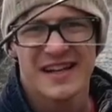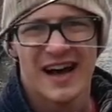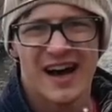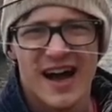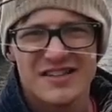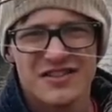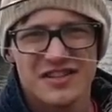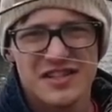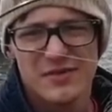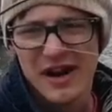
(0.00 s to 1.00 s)
As you can
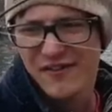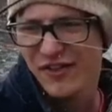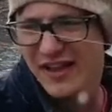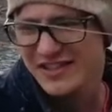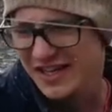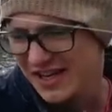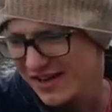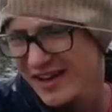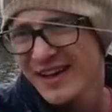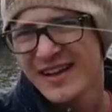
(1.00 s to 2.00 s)
see when I flex it
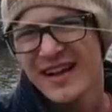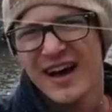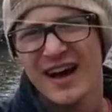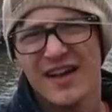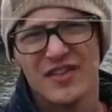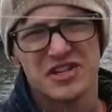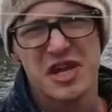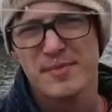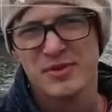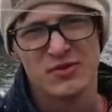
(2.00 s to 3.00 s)
here, the
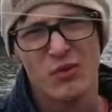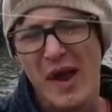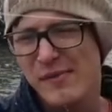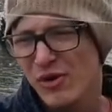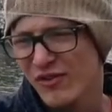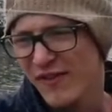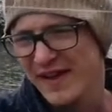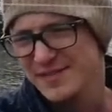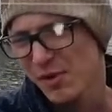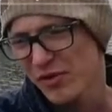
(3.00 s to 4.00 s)
tip is way more
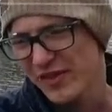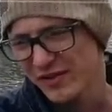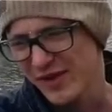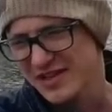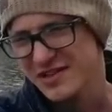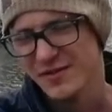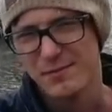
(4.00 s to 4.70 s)
flexible than the rest of the